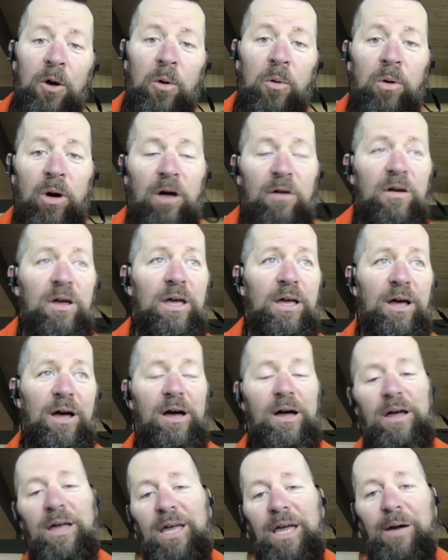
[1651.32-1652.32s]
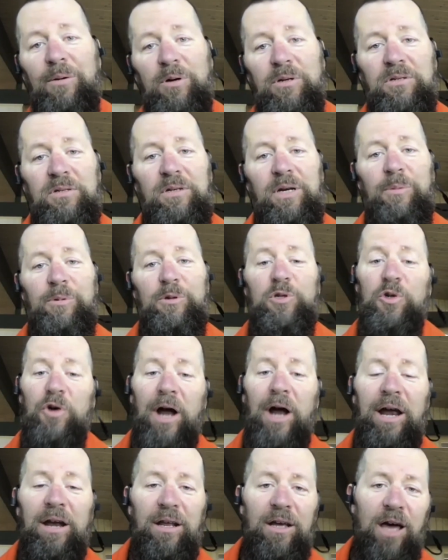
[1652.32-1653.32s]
Well, it was great.